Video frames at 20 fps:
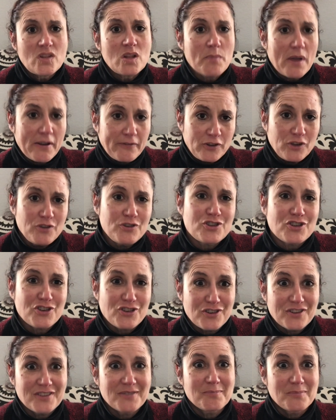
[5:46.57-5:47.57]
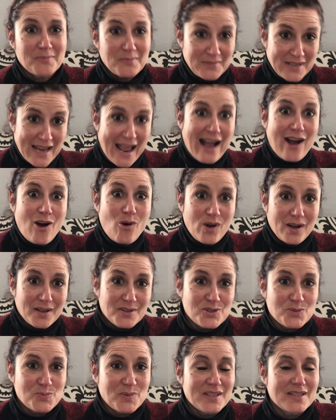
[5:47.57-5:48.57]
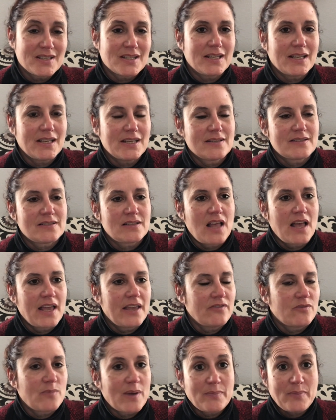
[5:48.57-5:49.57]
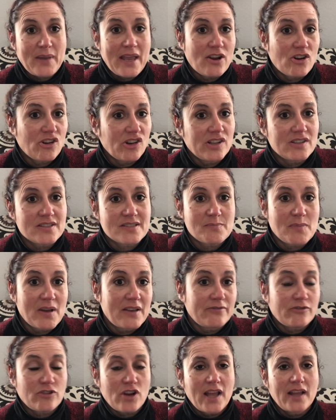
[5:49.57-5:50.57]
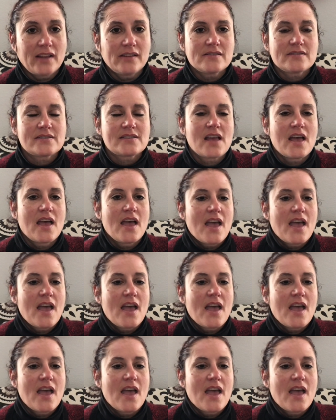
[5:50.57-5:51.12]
my future now husband and his life, my parents, my friends,